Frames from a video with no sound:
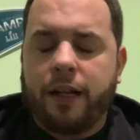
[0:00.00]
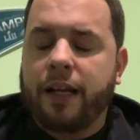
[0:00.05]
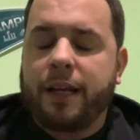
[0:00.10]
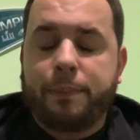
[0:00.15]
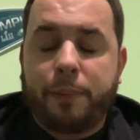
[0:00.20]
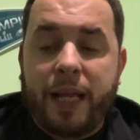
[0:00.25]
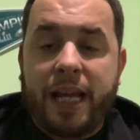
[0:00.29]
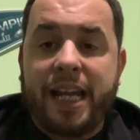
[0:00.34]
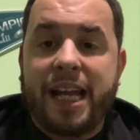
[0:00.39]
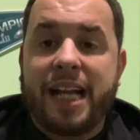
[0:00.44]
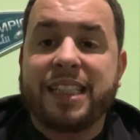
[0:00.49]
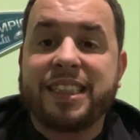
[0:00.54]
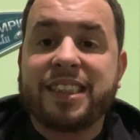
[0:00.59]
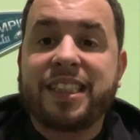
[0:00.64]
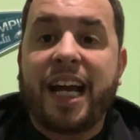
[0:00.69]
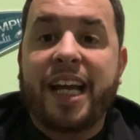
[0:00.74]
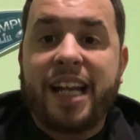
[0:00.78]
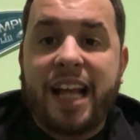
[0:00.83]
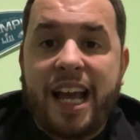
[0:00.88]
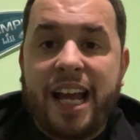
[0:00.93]
Play against
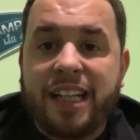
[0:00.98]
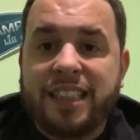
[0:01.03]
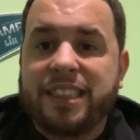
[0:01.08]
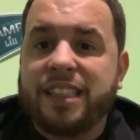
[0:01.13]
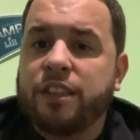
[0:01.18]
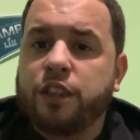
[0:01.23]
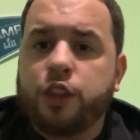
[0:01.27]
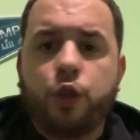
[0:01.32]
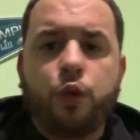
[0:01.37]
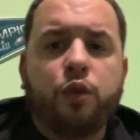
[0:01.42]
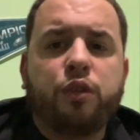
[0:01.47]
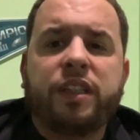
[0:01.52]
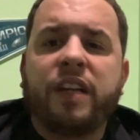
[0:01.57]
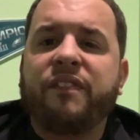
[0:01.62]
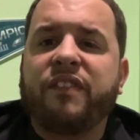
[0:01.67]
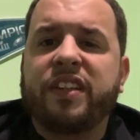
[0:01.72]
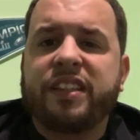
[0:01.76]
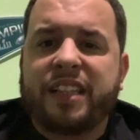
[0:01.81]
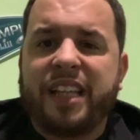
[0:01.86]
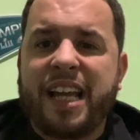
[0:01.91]
tight ends and do
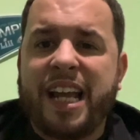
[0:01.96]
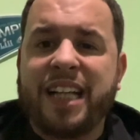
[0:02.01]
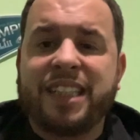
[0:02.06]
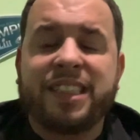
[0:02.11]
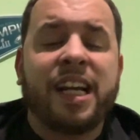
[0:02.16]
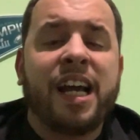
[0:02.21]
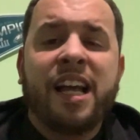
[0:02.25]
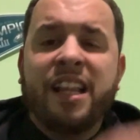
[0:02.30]
different things